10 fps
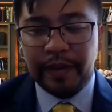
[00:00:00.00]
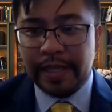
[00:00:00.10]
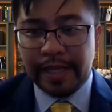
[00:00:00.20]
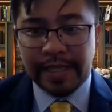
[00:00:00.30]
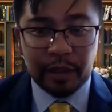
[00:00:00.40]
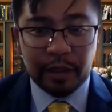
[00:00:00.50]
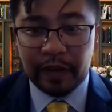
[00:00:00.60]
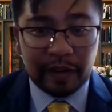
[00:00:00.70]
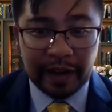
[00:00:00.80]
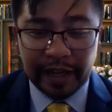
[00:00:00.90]
us that
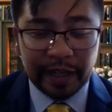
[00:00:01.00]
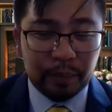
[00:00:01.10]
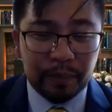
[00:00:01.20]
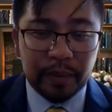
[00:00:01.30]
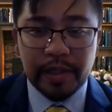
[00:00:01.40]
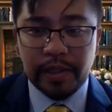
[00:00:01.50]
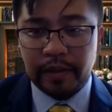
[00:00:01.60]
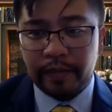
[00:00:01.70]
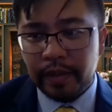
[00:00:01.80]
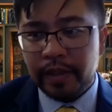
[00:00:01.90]
silver lining almost
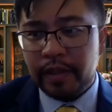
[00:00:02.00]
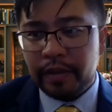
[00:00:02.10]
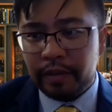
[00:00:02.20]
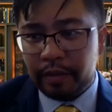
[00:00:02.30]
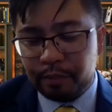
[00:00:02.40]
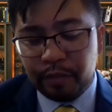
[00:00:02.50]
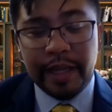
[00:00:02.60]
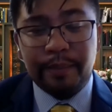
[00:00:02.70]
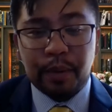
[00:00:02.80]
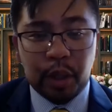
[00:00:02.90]
of
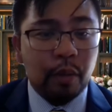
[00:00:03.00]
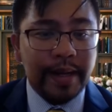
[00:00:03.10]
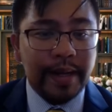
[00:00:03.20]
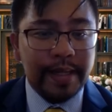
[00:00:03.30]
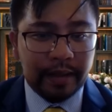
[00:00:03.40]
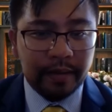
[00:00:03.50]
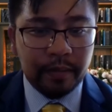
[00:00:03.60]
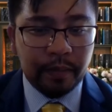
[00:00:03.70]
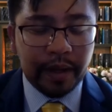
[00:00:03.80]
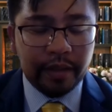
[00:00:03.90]
really progressing
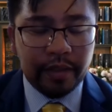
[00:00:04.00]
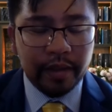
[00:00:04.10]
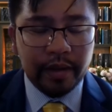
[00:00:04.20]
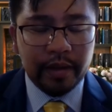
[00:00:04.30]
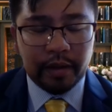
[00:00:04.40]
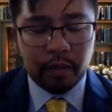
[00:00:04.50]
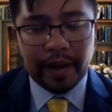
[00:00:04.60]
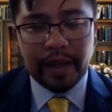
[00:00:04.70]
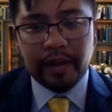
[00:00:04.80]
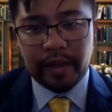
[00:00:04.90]
with the
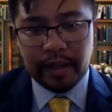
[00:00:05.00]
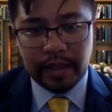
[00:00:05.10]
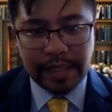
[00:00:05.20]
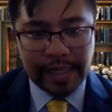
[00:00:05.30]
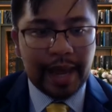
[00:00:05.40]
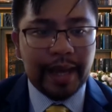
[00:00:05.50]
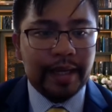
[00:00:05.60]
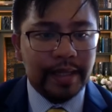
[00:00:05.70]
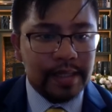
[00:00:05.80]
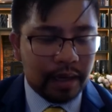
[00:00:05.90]
way that
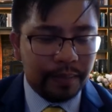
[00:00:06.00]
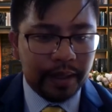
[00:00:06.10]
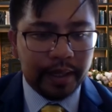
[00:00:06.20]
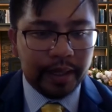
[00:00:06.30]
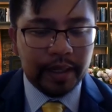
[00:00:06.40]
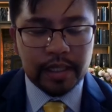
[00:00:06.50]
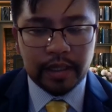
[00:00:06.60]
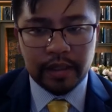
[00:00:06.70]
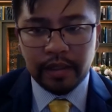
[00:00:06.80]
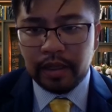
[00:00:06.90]
tech is coming
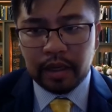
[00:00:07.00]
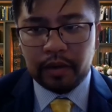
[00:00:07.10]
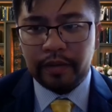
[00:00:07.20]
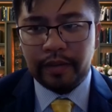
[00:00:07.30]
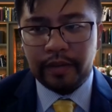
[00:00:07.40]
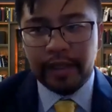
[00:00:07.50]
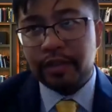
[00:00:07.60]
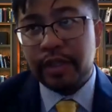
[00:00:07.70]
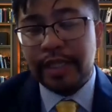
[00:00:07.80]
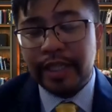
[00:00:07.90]
into a lot of the
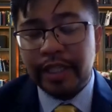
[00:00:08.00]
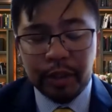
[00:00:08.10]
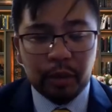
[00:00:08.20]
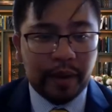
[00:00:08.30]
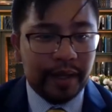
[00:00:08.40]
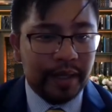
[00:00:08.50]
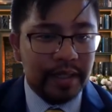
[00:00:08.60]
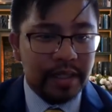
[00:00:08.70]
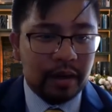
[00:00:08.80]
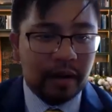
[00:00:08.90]
traditional
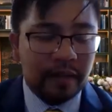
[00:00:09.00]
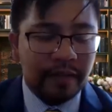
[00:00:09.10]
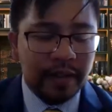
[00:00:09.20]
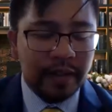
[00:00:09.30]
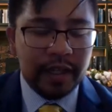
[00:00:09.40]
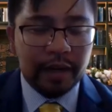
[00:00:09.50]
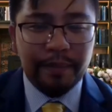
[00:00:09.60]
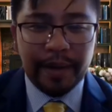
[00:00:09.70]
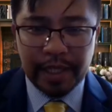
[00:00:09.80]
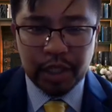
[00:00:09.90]
ways of
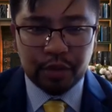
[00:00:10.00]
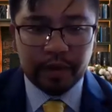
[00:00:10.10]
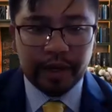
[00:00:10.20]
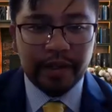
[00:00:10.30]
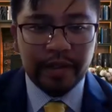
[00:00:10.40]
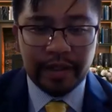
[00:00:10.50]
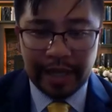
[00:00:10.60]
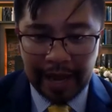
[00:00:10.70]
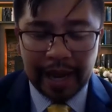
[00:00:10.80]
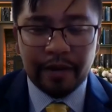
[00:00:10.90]
administering
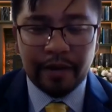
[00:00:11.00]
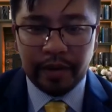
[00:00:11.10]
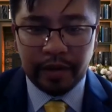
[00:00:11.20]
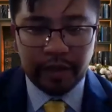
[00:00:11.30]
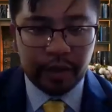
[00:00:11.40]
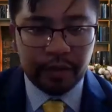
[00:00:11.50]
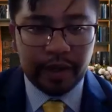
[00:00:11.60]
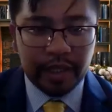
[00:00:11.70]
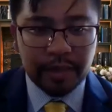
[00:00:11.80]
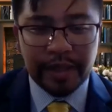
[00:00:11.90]
care and,
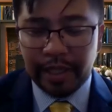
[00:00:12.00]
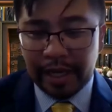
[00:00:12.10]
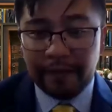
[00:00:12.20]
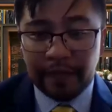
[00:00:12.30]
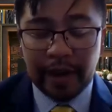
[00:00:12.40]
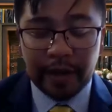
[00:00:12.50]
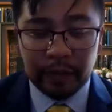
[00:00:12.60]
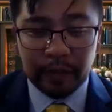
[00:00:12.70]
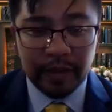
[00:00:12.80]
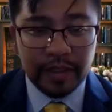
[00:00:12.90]
especially in that final